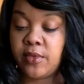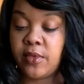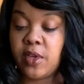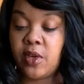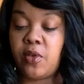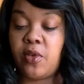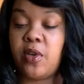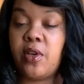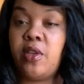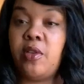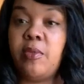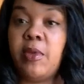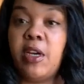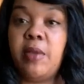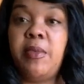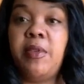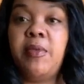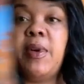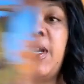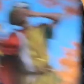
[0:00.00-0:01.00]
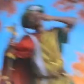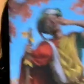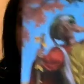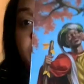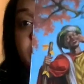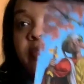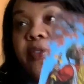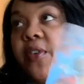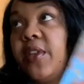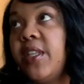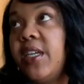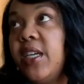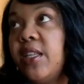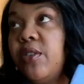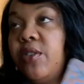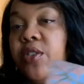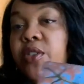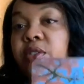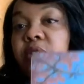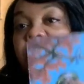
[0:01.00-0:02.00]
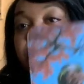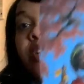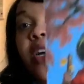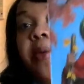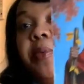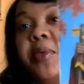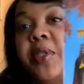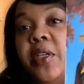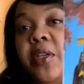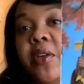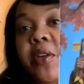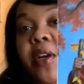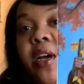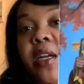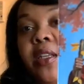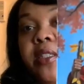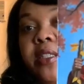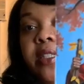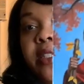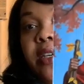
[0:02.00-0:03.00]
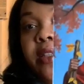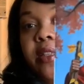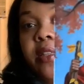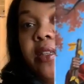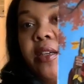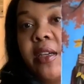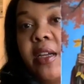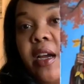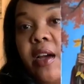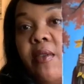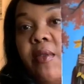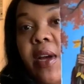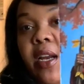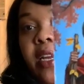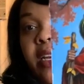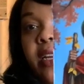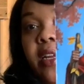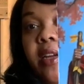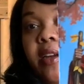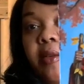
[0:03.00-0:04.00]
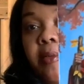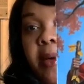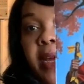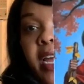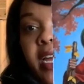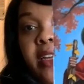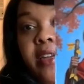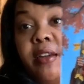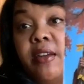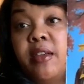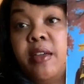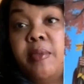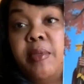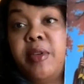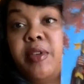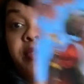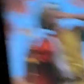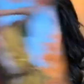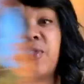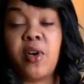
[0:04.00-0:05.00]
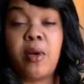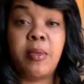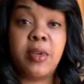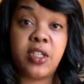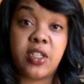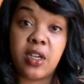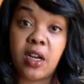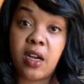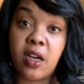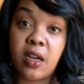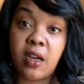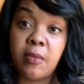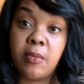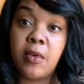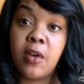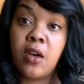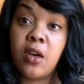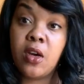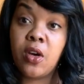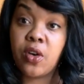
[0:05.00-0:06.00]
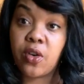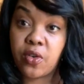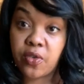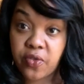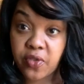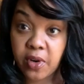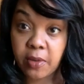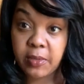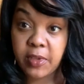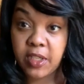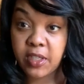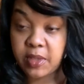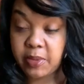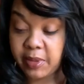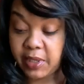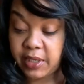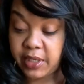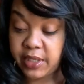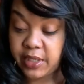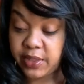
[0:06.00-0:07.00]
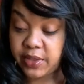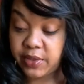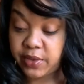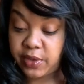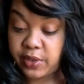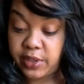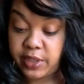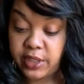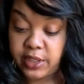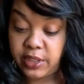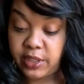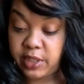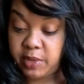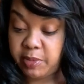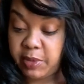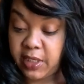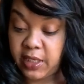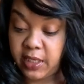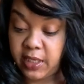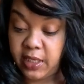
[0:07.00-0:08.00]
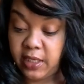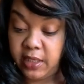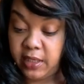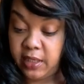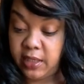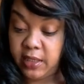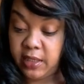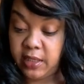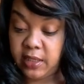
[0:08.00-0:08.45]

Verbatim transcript: or you might be waiting for the other shoe to drop. And so you're constantly on the lookout, waiting to hear back. It could be from a job or from the experience, or it could just be like,